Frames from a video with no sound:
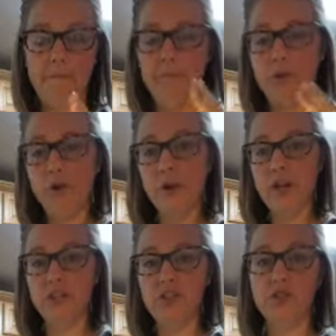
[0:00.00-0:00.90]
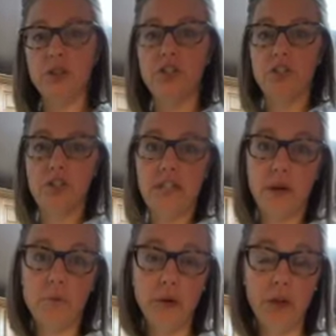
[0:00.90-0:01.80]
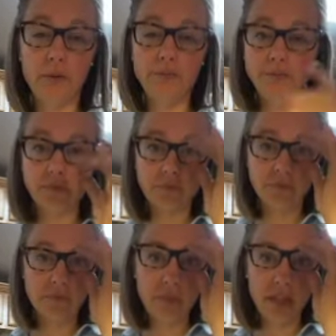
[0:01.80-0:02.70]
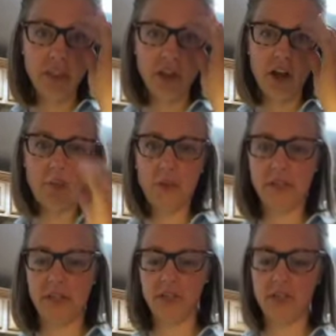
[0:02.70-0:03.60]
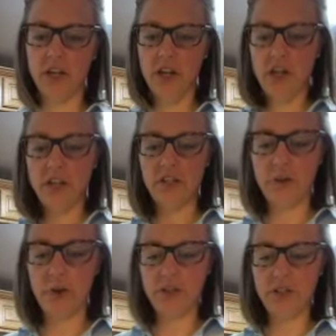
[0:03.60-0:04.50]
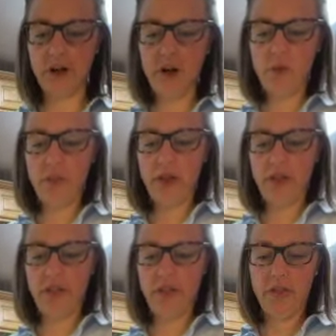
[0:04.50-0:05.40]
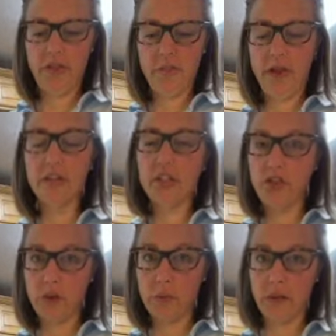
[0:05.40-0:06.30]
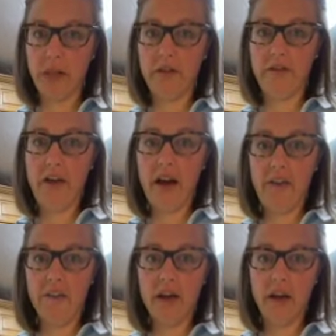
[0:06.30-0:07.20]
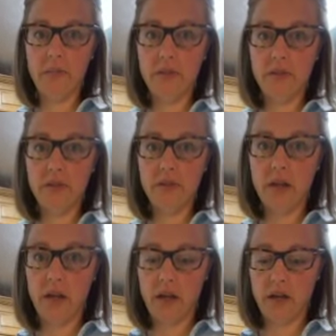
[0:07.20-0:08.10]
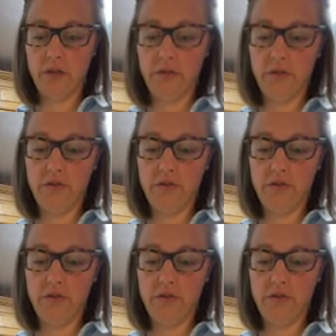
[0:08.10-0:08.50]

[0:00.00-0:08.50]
ingredients and directions down below in the comment section. So I start out with, because I triple it, 5 cups of